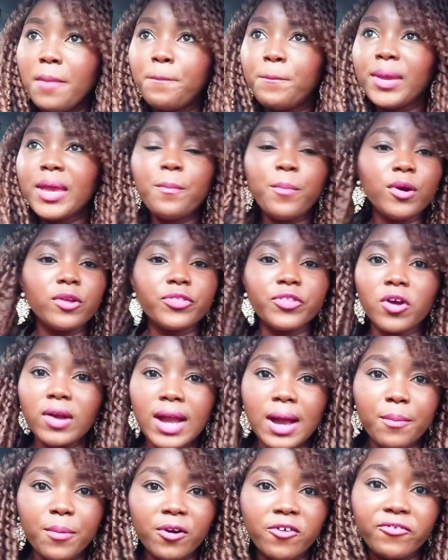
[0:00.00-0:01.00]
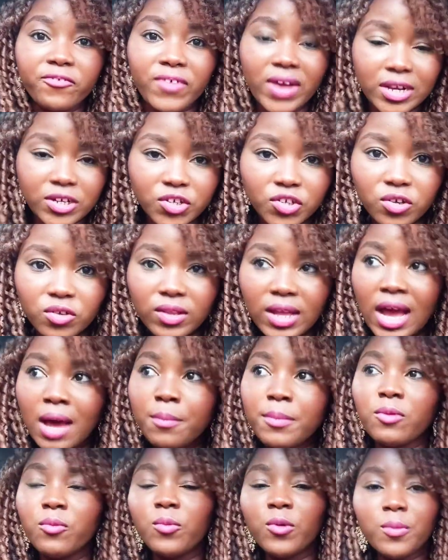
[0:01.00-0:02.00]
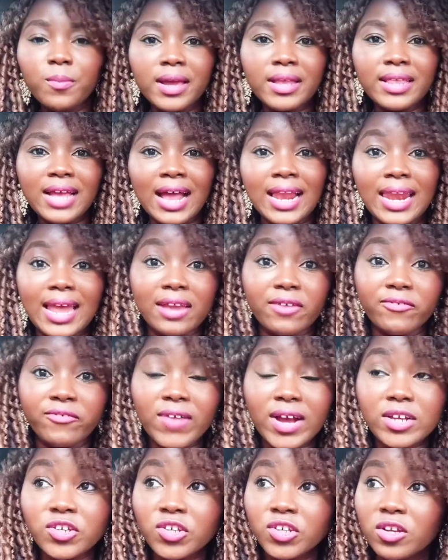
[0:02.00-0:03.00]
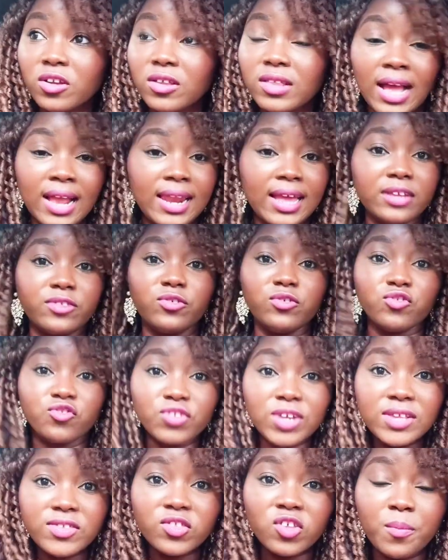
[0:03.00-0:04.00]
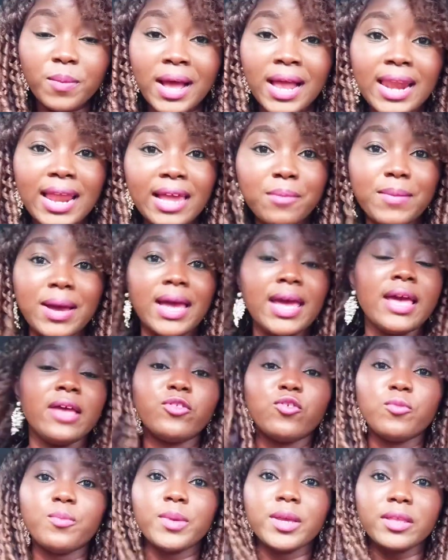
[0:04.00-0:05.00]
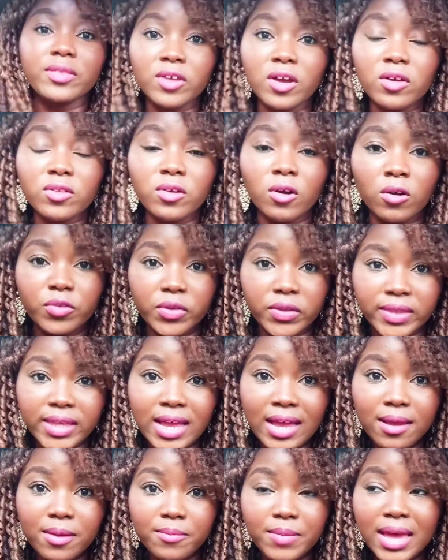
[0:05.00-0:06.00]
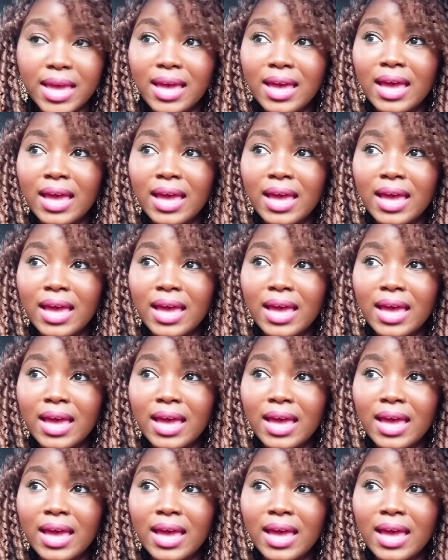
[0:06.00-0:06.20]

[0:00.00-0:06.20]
People talk about fashion. I'm a woman. I like fashion. I like to dress up. I like my hair to be done all the time.